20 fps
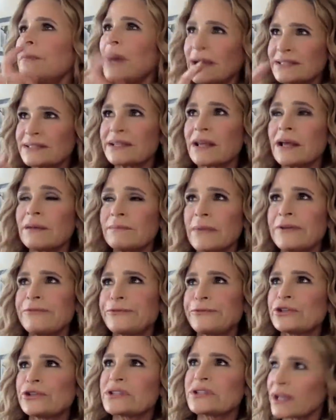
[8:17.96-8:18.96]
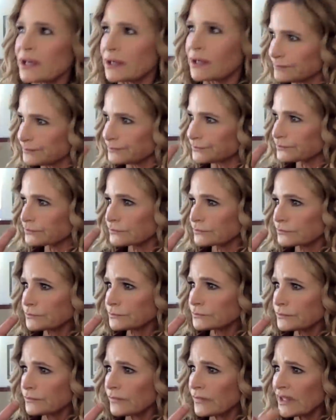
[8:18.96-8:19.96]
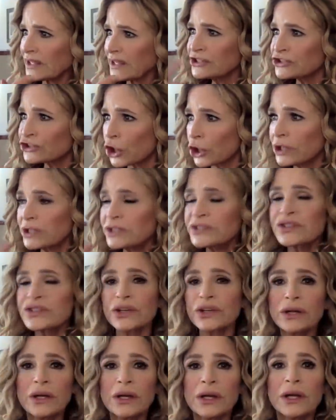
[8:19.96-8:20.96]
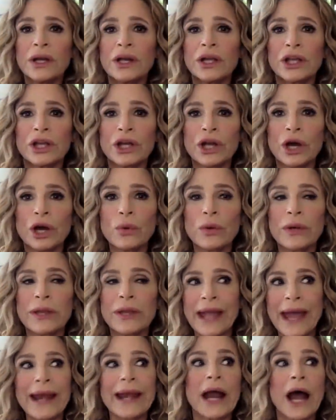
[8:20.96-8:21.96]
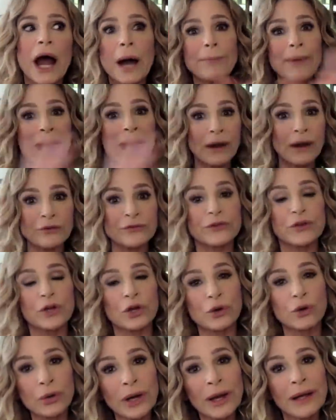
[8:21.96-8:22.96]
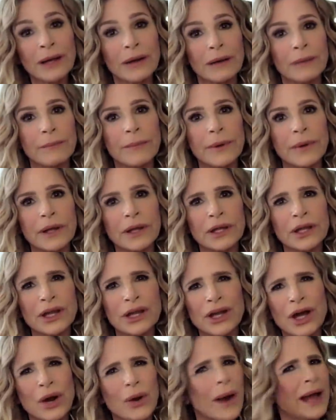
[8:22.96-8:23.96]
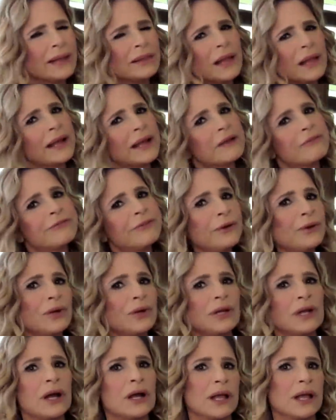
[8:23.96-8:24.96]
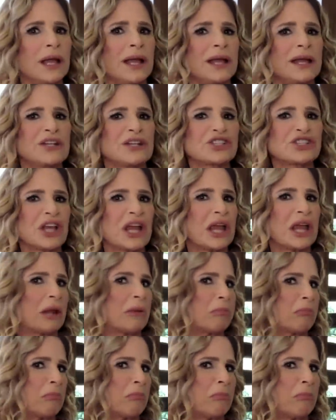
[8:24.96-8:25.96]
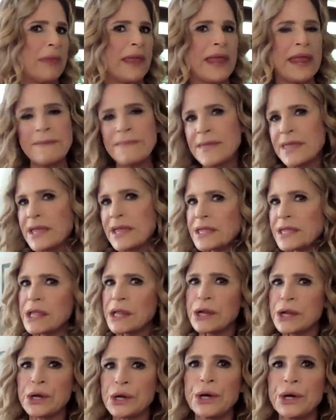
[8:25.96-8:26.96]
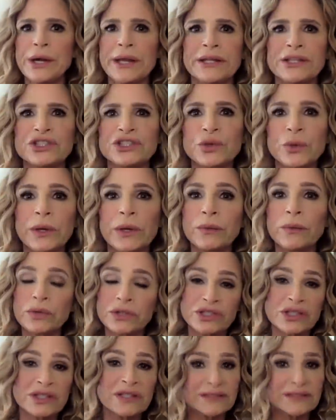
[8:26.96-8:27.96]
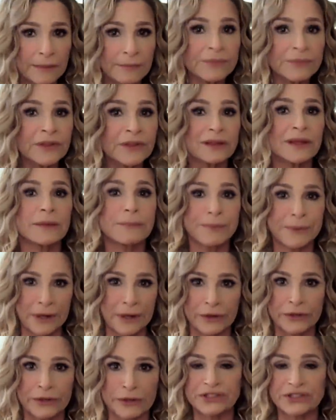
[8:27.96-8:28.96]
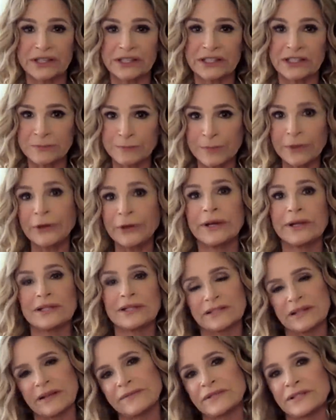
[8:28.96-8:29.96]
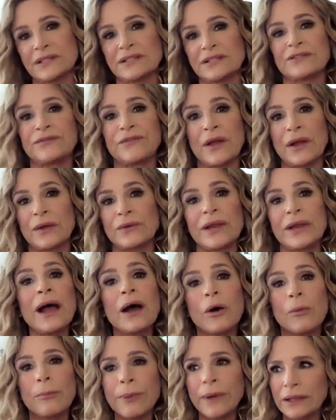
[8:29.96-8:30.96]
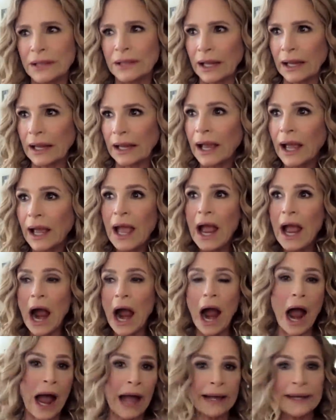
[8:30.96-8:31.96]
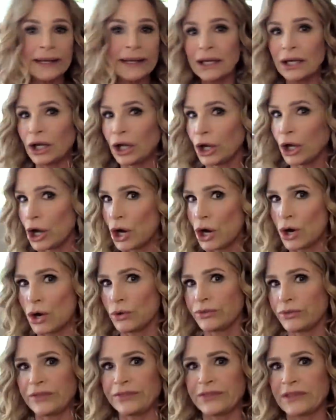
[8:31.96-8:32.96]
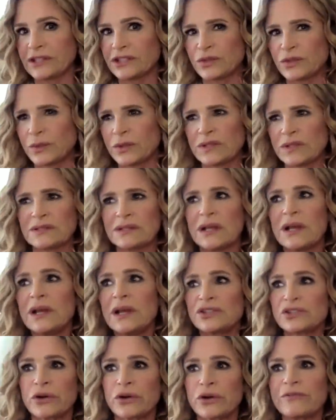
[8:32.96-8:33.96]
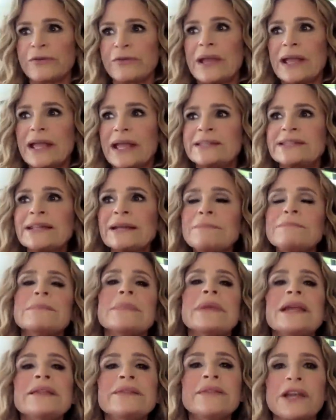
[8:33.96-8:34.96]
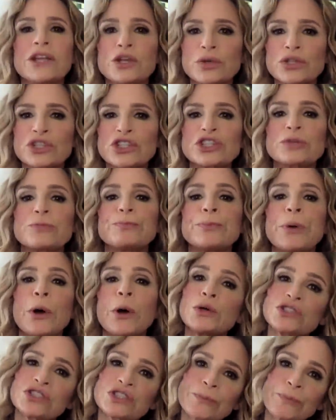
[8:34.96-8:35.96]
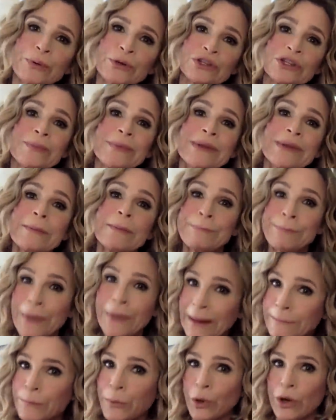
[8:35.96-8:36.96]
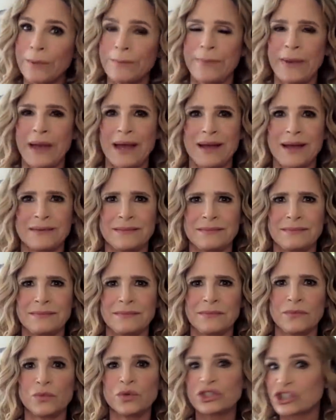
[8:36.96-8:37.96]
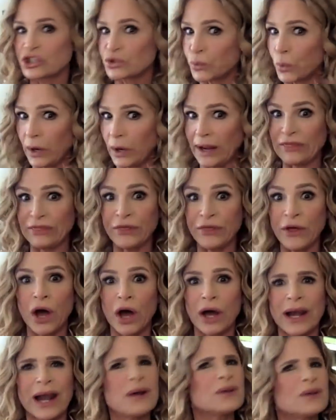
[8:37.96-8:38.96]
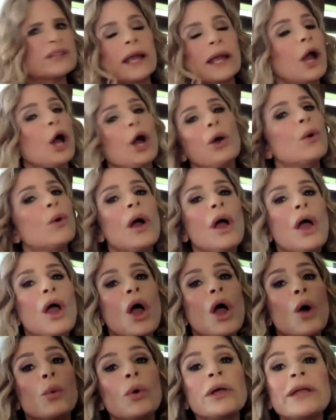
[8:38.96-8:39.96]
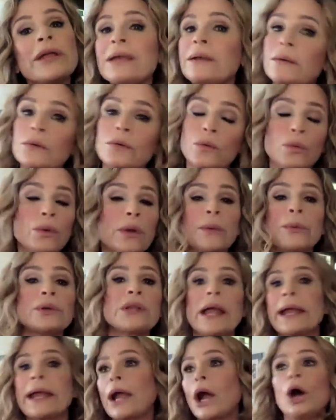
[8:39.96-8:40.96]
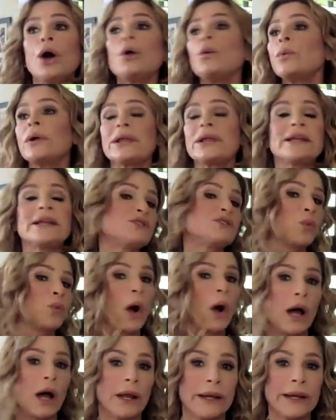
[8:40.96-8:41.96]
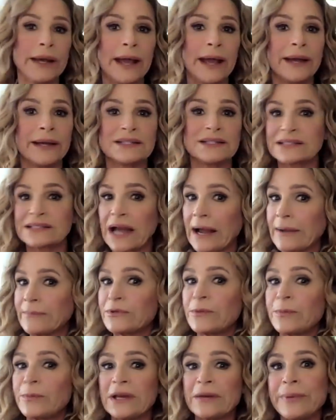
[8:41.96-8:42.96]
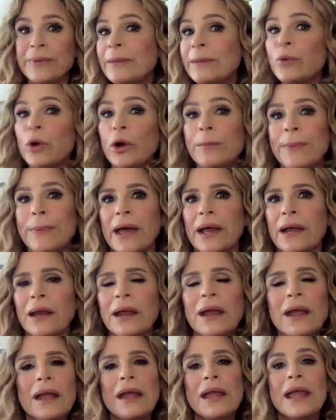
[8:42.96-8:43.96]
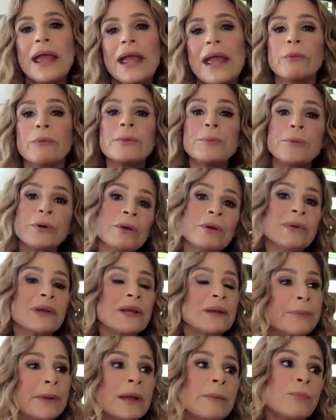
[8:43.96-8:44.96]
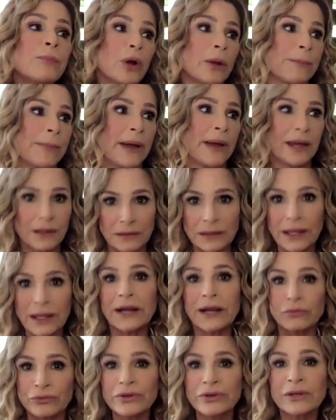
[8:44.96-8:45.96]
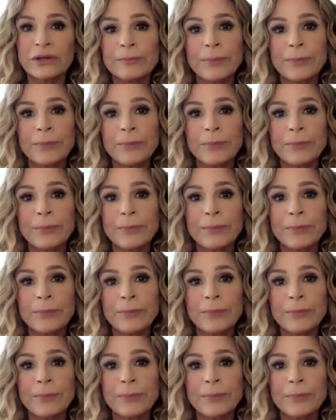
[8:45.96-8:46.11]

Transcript: my son, my first kid, he started to you know, get up out of the crib, you know, at like a very young age, like maybe a year into it, which is something that parents experience, I've since found out. But like, I didn't know that this was sort of, it didn't right. mean that you were supposed to put them in a big boy bed, which is what I thought. I was like, oh, well, he, we were like, oh, well, he's one and it's time to be in a big boy bed. And we put him in a big boy bed, like a real